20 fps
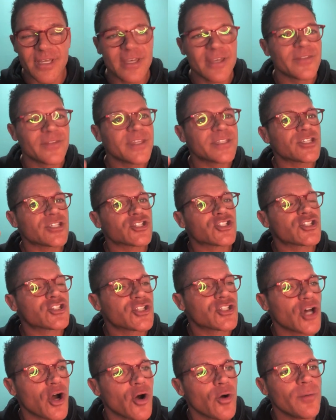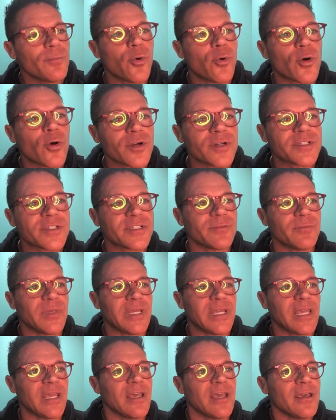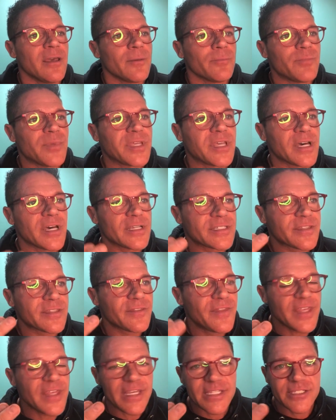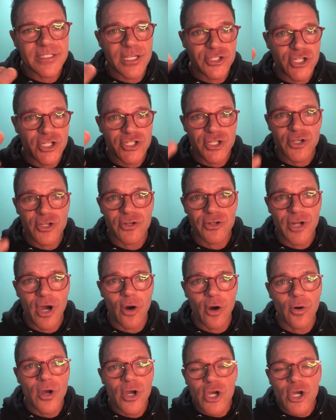This is so important to me, because this, just so you know,